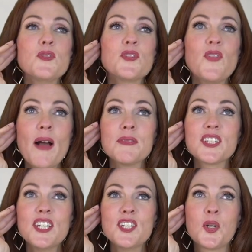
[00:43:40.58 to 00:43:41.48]
I was
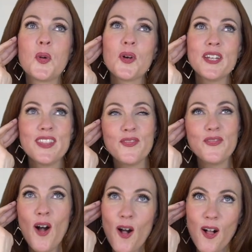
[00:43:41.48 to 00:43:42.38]
going to tour in the
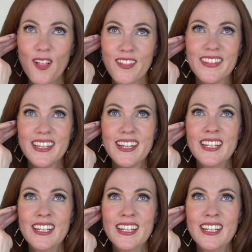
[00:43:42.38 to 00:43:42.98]
fall.